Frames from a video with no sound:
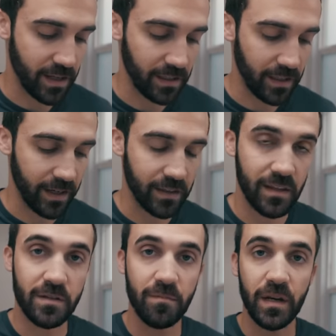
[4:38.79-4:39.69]
collect
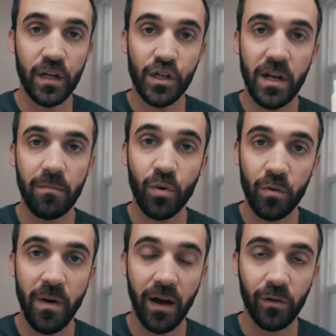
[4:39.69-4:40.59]
these mini
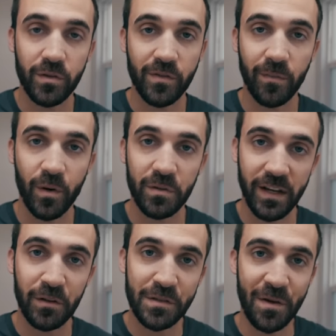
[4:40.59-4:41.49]
shampoo bottles from
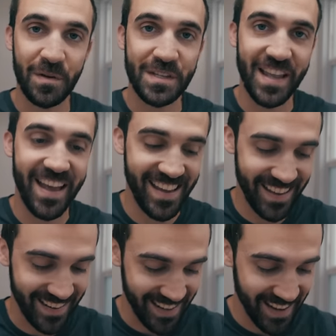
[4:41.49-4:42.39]
hotels that we stay
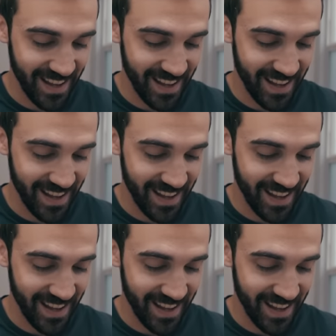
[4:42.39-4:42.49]
in.